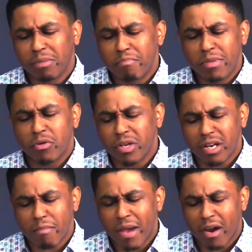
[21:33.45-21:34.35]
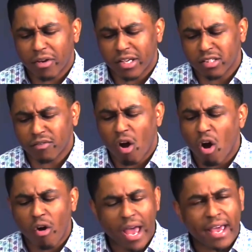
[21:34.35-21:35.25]
million Americans of
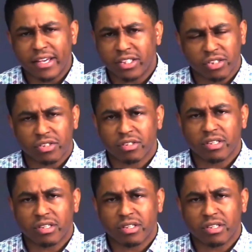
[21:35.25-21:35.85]
all ages